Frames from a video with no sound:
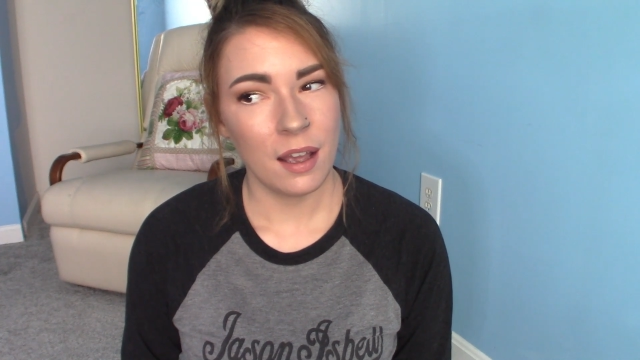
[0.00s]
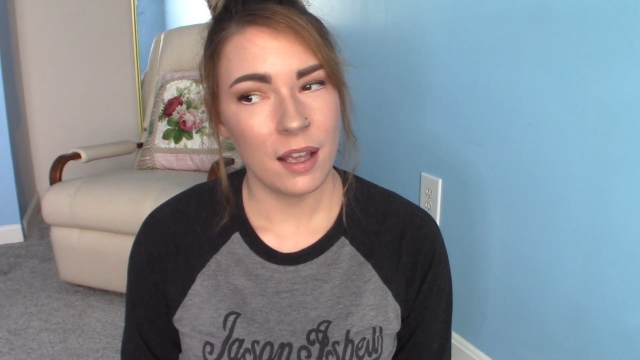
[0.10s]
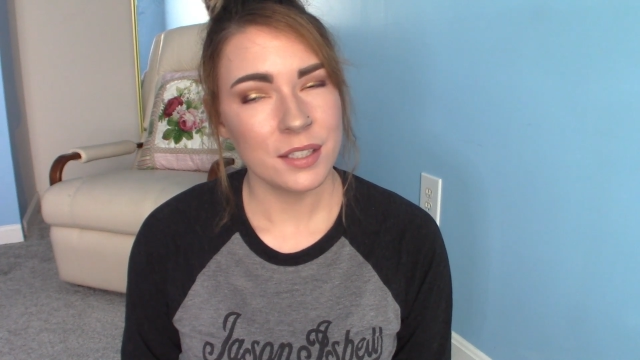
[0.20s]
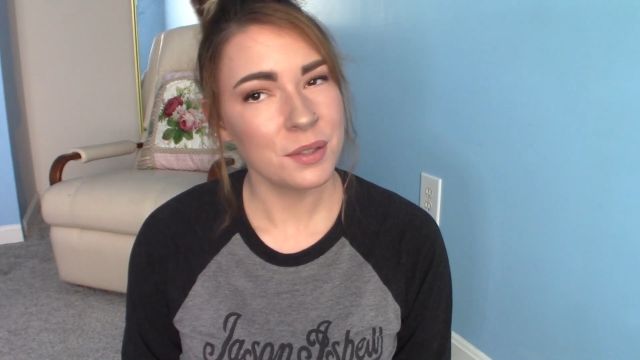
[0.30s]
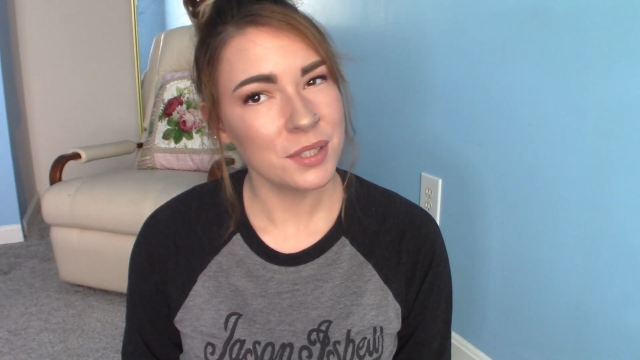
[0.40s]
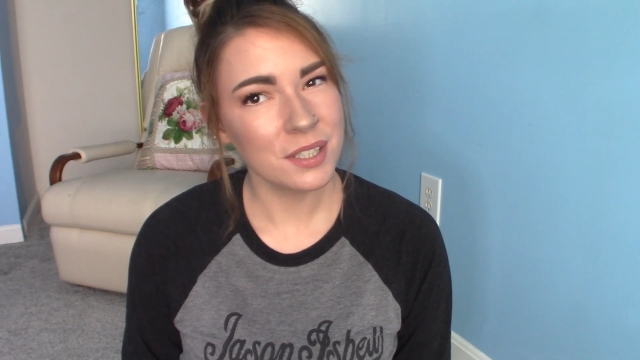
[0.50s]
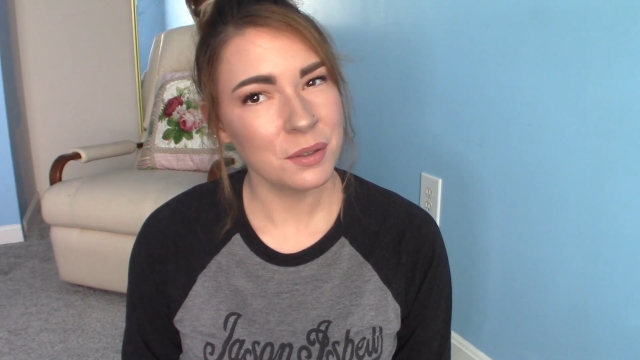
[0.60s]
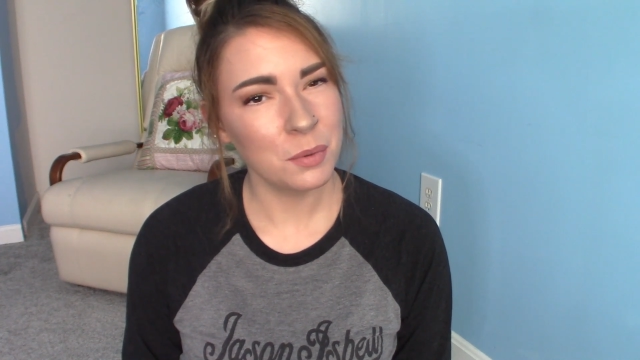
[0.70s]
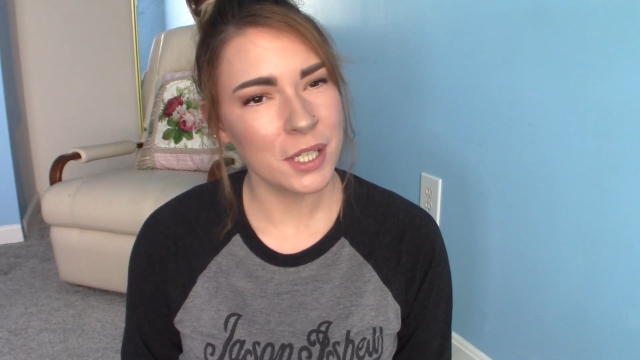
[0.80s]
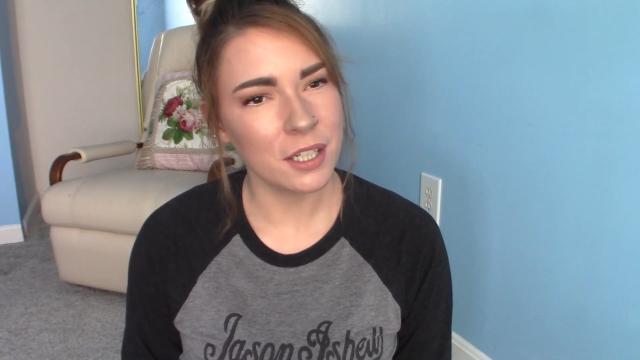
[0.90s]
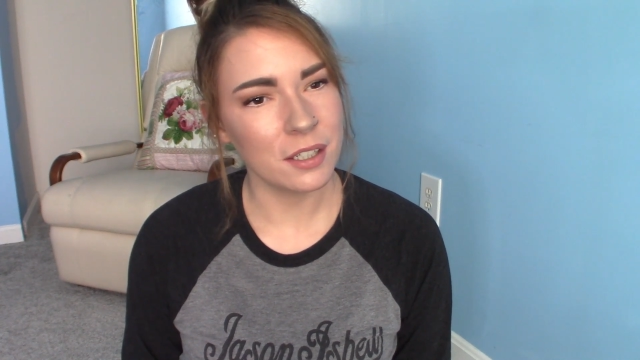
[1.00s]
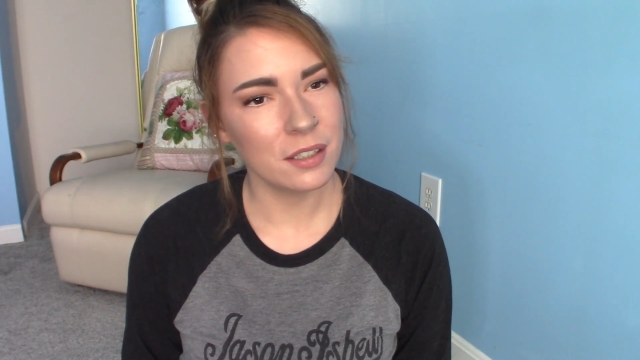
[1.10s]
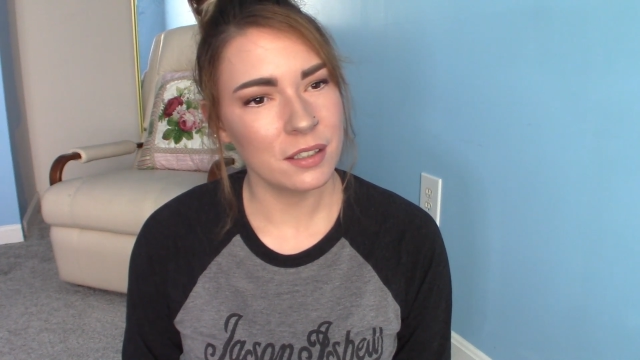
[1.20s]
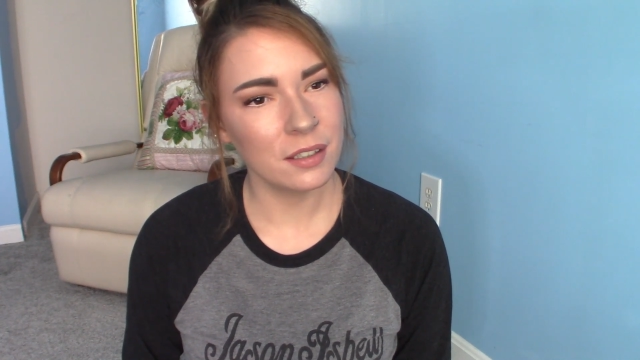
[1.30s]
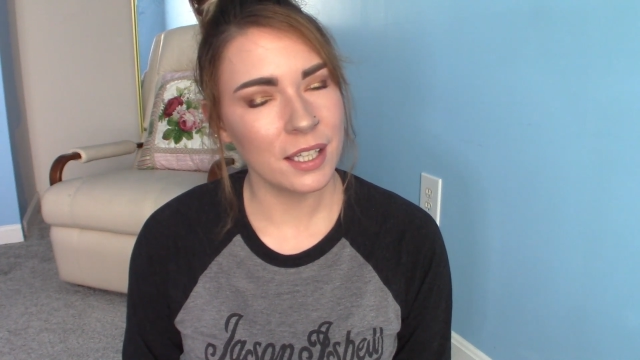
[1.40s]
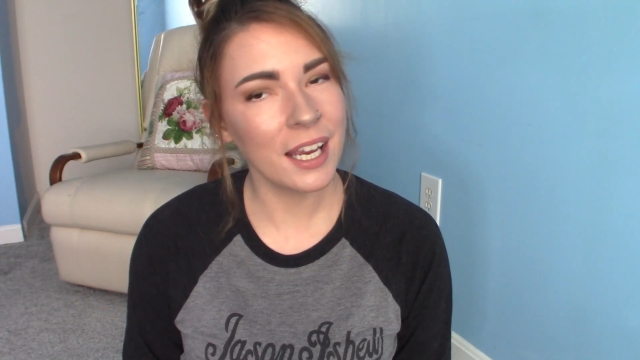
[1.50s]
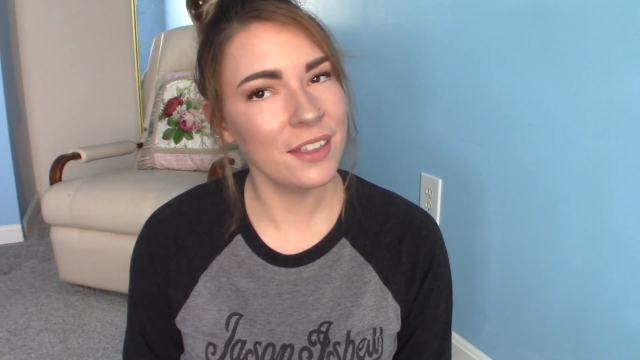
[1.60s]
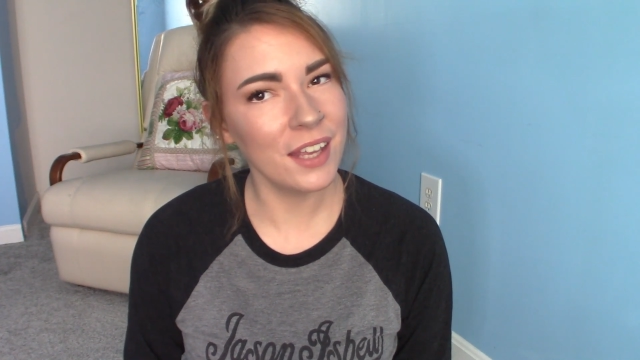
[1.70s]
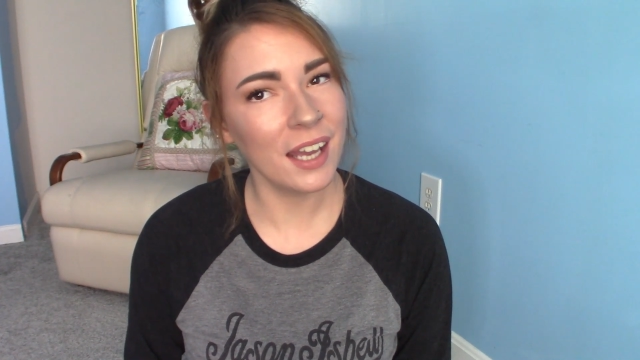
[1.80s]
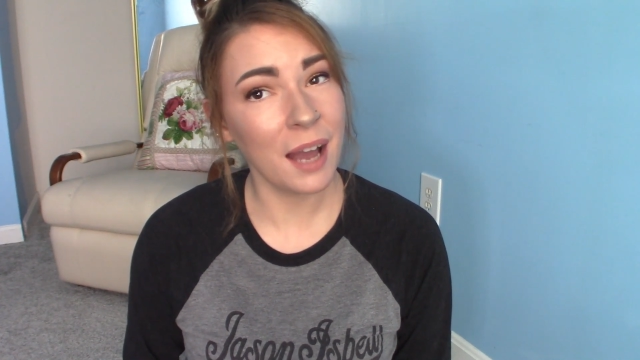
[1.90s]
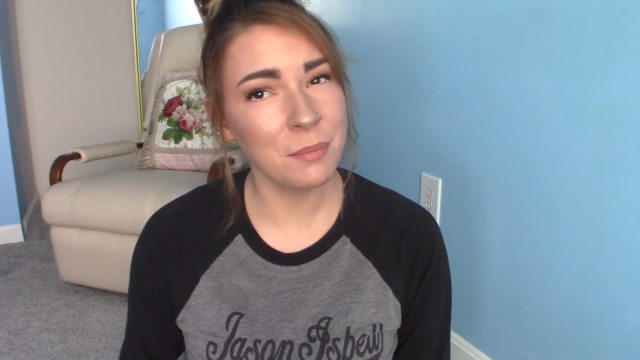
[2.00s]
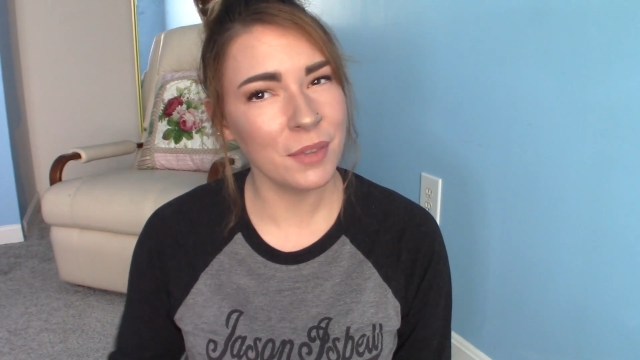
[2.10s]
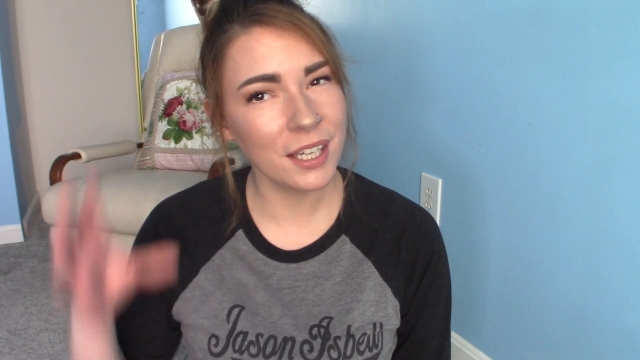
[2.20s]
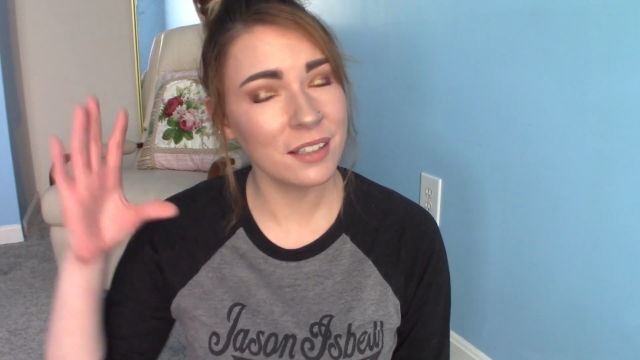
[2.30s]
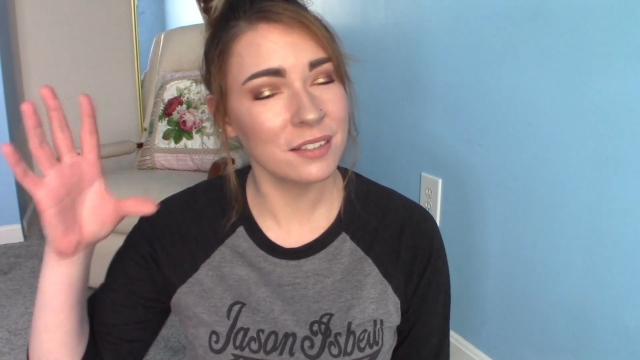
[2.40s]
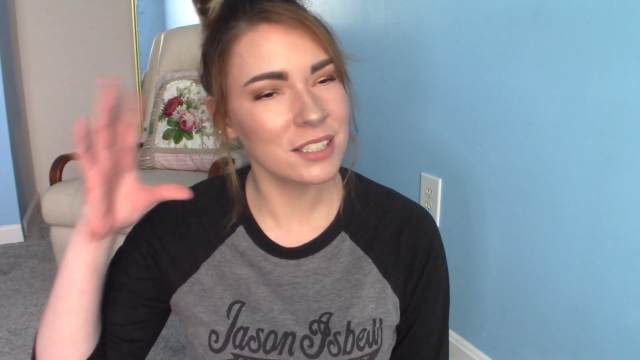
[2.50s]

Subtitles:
And so it's a little weird. Like, I think I'm like